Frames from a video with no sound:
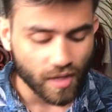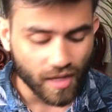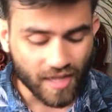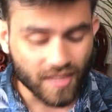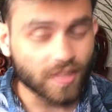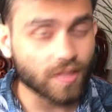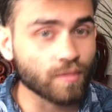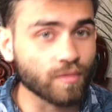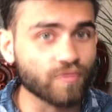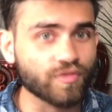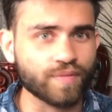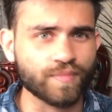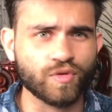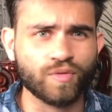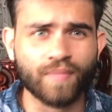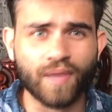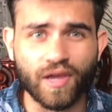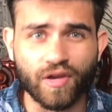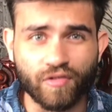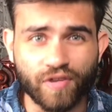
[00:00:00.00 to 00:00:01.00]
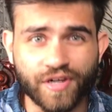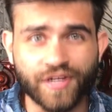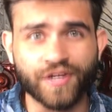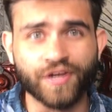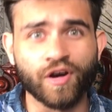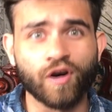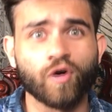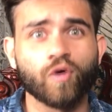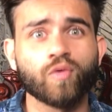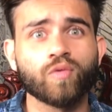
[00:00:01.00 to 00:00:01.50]
And some of them you may already
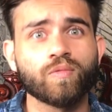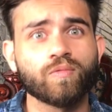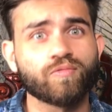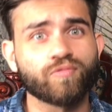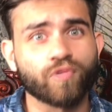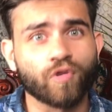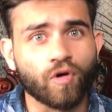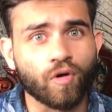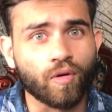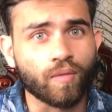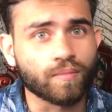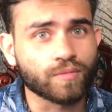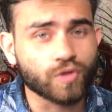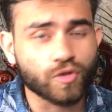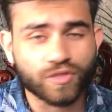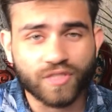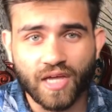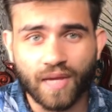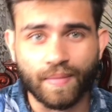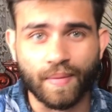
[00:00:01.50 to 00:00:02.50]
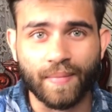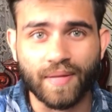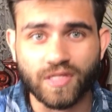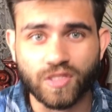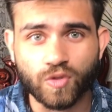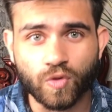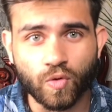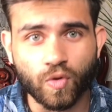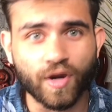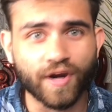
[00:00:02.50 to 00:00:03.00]
know from your time at med
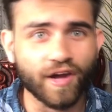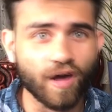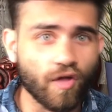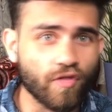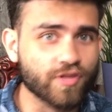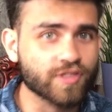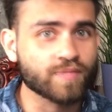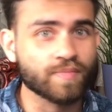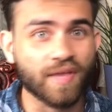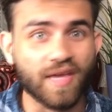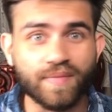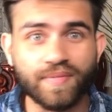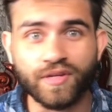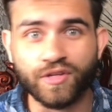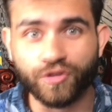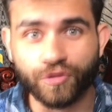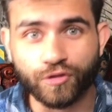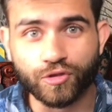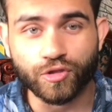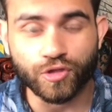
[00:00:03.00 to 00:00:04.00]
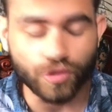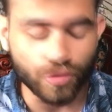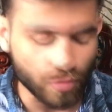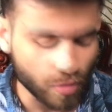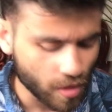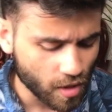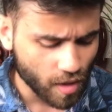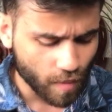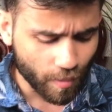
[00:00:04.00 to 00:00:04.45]
school and others may be new to you.